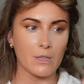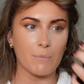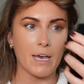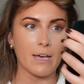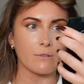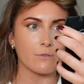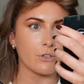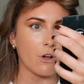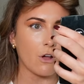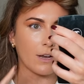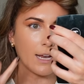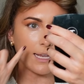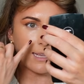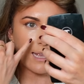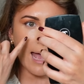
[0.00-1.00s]
the powder on.
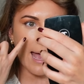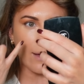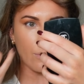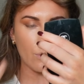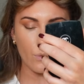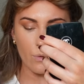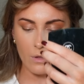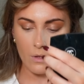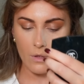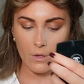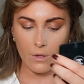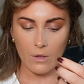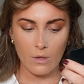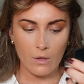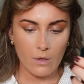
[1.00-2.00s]
Like now,
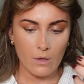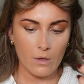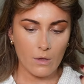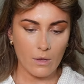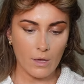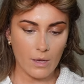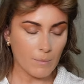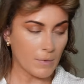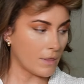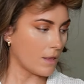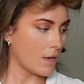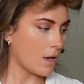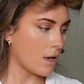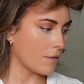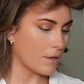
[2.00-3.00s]
I mean,
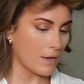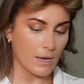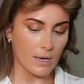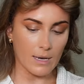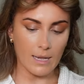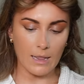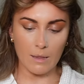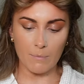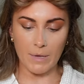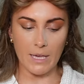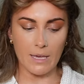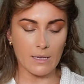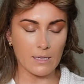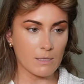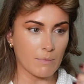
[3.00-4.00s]
they are there a little
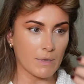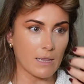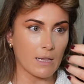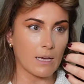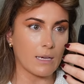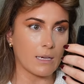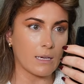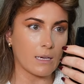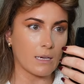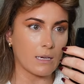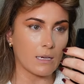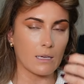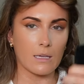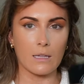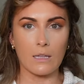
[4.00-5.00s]
bit, but like,
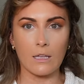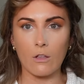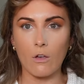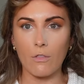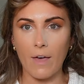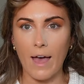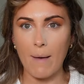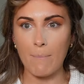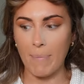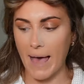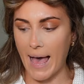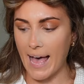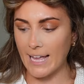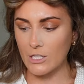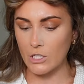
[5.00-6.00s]
they're not that
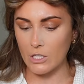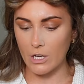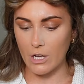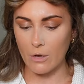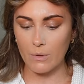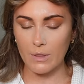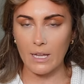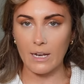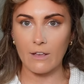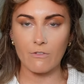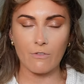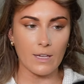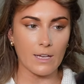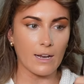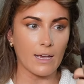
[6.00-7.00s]
bad, you know? And then I
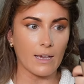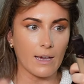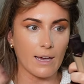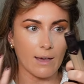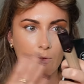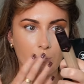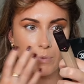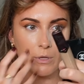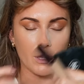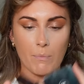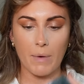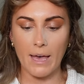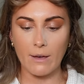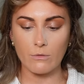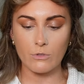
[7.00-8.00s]
feel like I would put
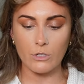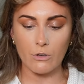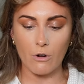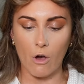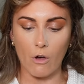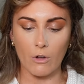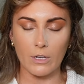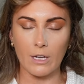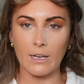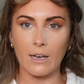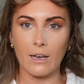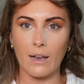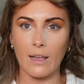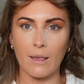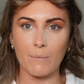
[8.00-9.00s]
the powder on
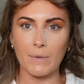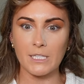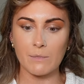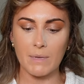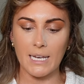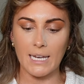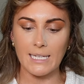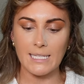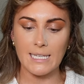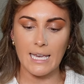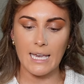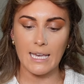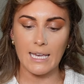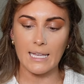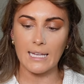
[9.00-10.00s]
and it must be like
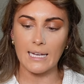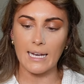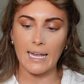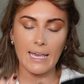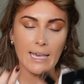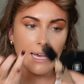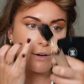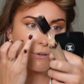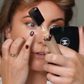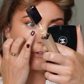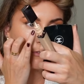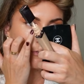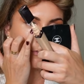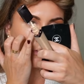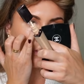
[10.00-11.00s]
taking a layer of